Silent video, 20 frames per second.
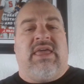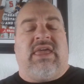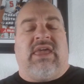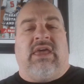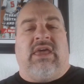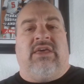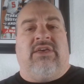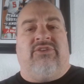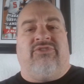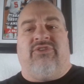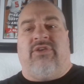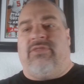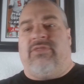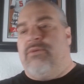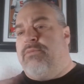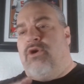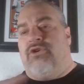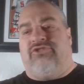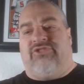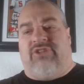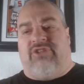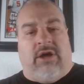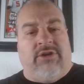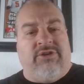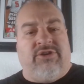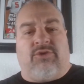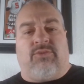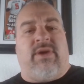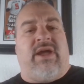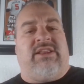is the most
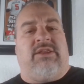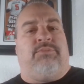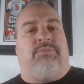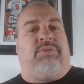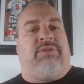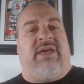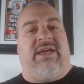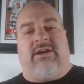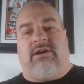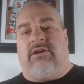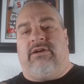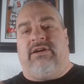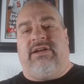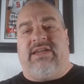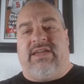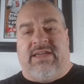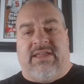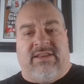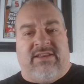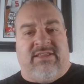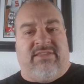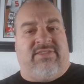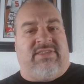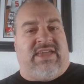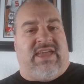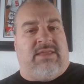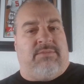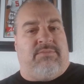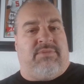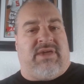underrated player in
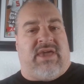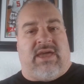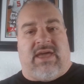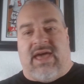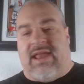the NBA.